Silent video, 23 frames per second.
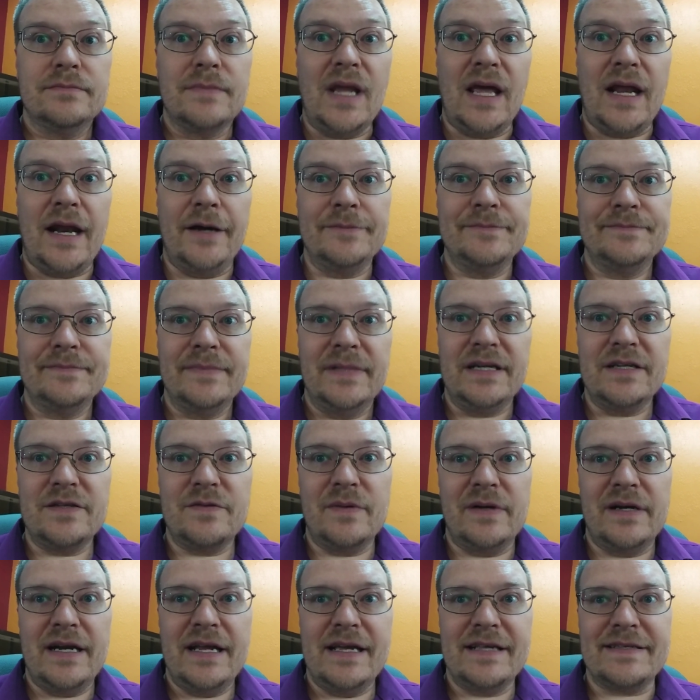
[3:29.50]
it is
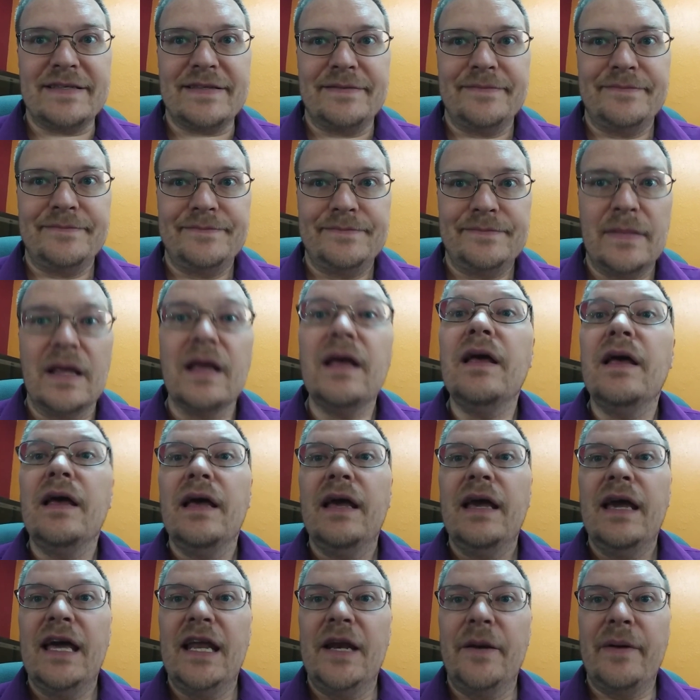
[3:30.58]
what it is.
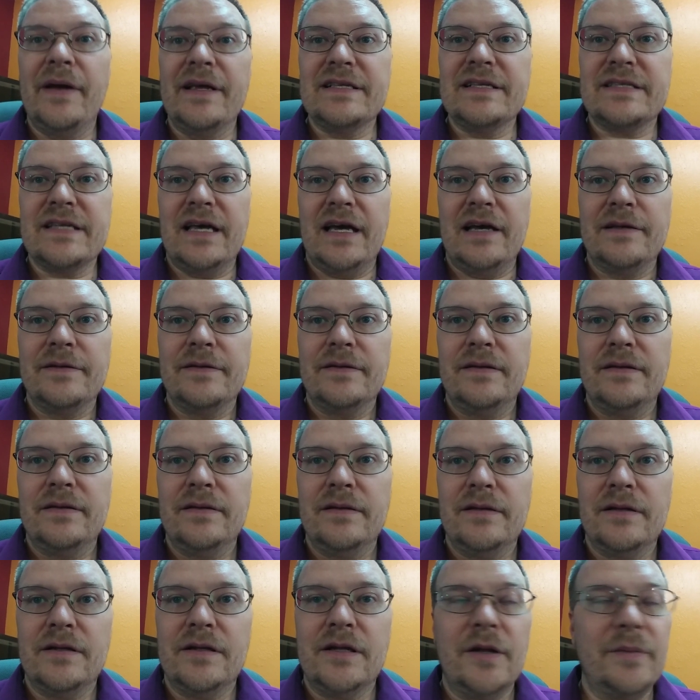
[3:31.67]
Anyways, I'll
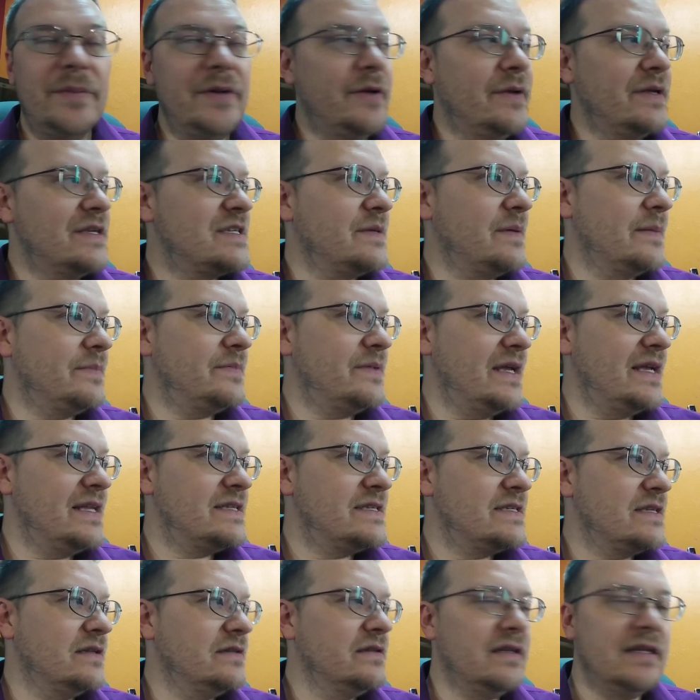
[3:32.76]
be doing some
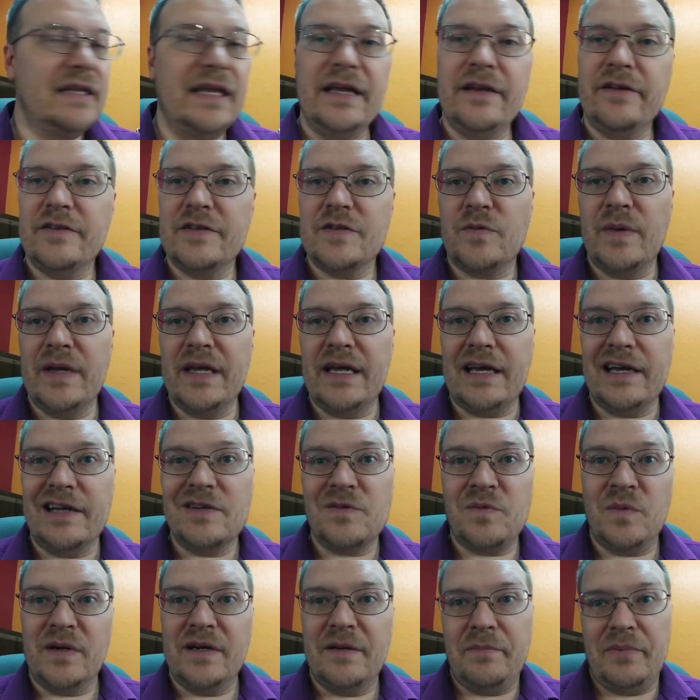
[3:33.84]
updates a little later this week. I
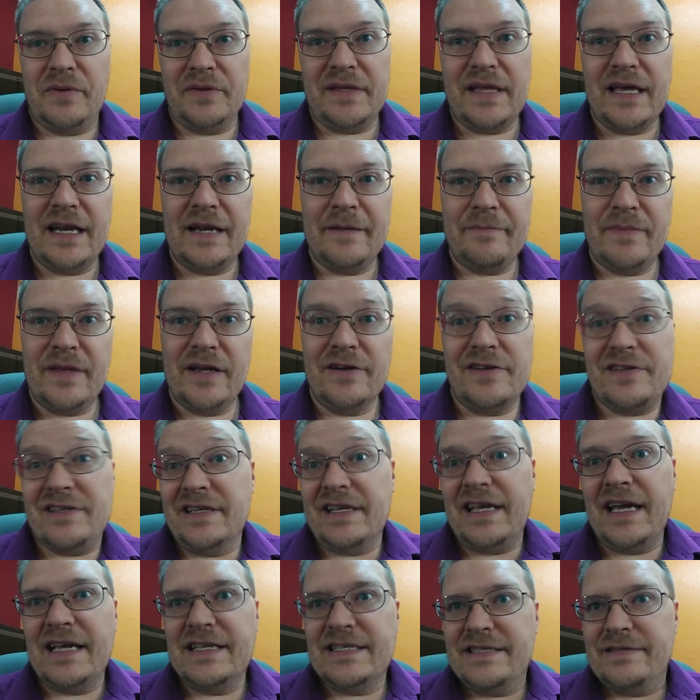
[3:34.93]
just wanted to put that up there just
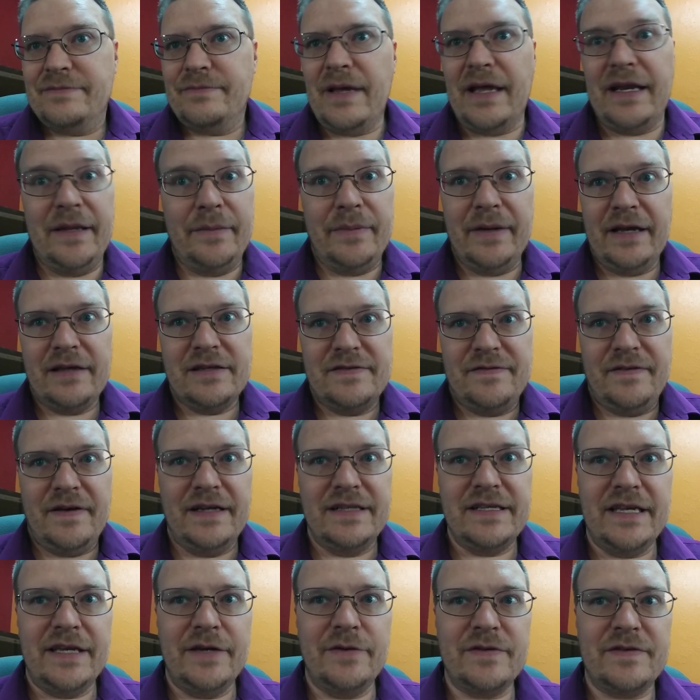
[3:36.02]
in case anybody else
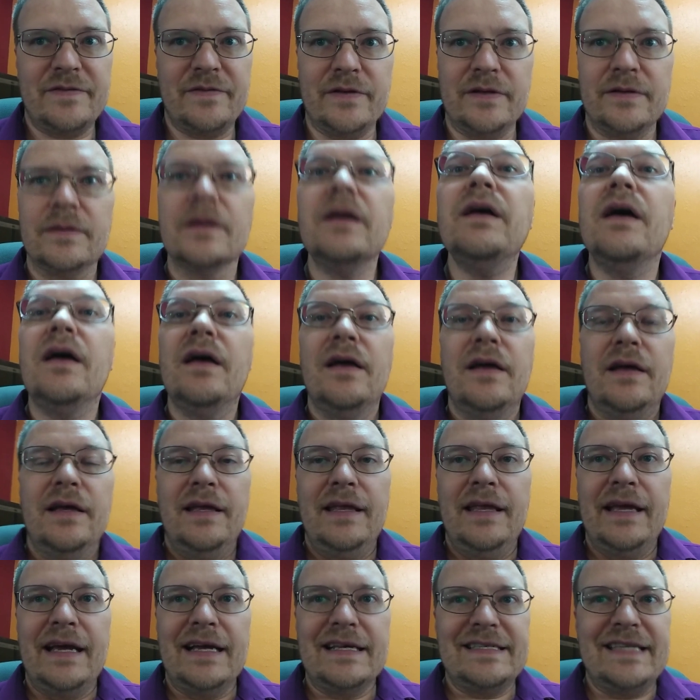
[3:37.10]
finds it useful.
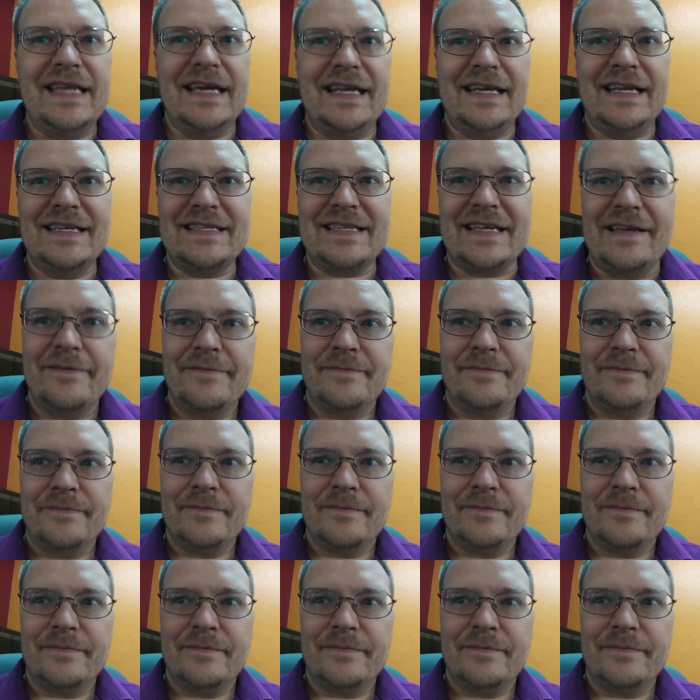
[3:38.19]
You guys take it easy.